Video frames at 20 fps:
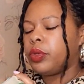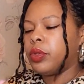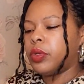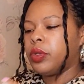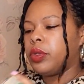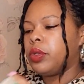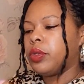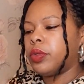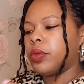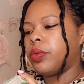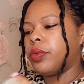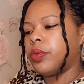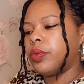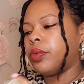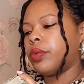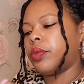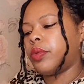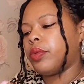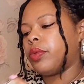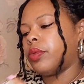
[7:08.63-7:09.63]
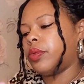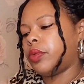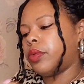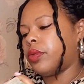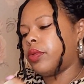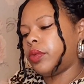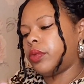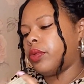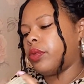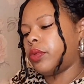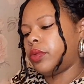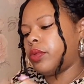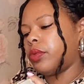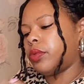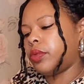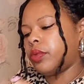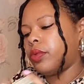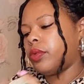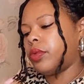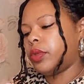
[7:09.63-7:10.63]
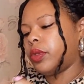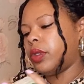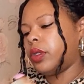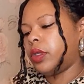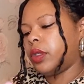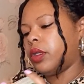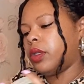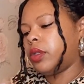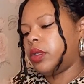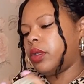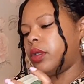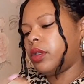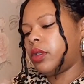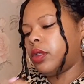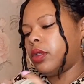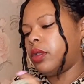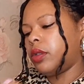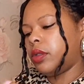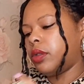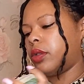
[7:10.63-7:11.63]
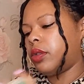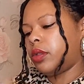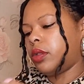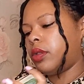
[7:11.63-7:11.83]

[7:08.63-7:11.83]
(silence)